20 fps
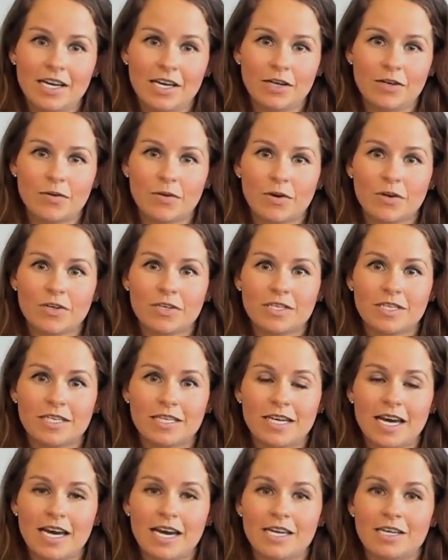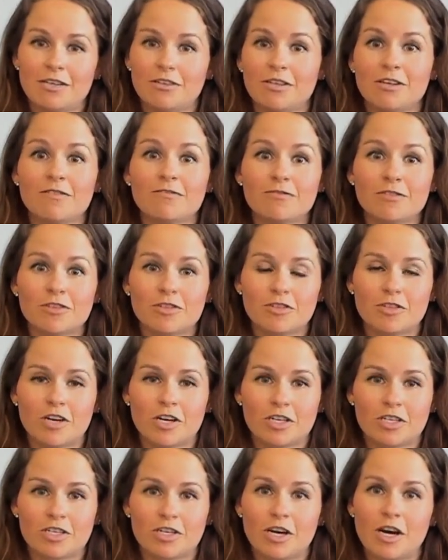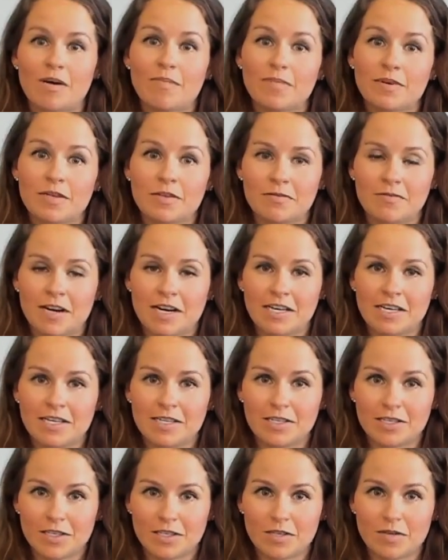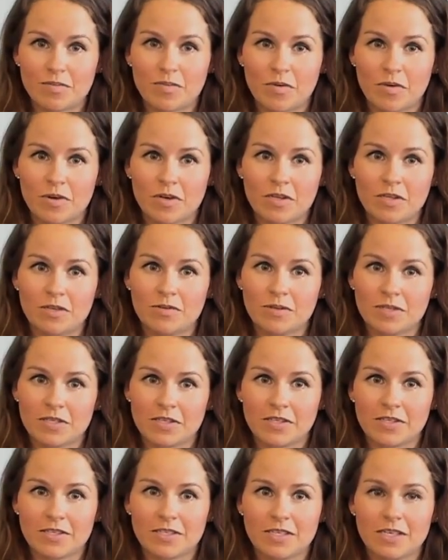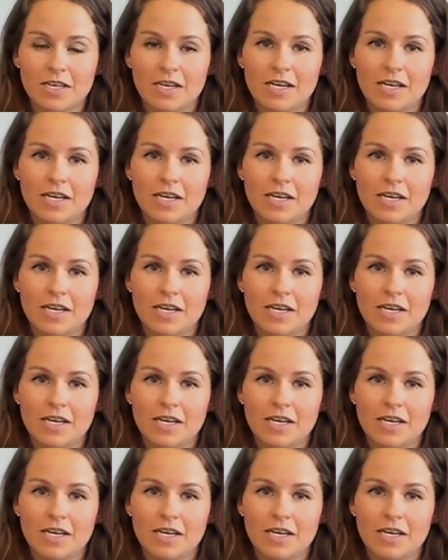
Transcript: in order to get your infrastructure up and ready to support users.